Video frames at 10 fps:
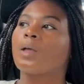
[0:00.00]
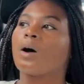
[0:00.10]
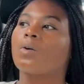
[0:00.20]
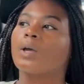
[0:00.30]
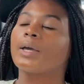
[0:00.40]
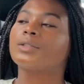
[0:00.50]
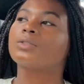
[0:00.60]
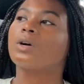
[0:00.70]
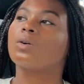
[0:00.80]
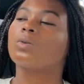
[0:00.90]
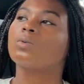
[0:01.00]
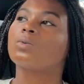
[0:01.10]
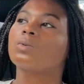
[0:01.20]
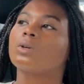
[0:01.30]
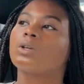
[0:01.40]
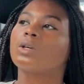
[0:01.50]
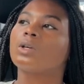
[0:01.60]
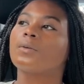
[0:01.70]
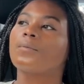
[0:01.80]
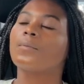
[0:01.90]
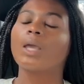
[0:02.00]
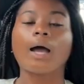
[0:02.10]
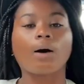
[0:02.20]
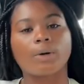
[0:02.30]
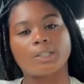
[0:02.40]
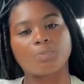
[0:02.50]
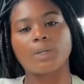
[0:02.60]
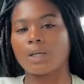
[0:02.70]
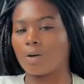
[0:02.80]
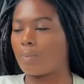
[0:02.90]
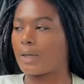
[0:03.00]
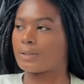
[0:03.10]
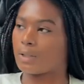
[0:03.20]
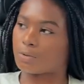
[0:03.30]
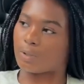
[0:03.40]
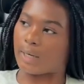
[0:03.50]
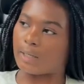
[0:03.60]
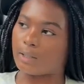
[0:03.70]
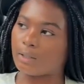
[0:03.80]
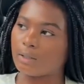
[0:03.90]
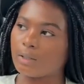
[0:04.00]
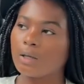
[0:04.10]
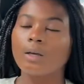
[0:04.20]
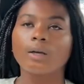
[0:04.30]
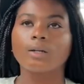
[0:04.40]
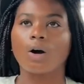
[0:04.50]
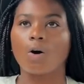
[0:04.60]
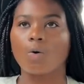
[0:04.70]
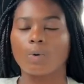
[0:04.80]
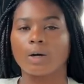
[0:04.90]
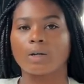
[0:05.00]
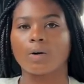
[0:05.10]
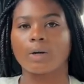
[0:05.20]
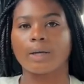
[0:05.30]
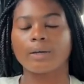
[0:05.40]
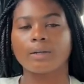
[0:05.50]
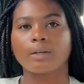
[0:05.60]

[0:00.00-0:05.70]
Okay, so he always speaking on my sexuality. The whole world know that.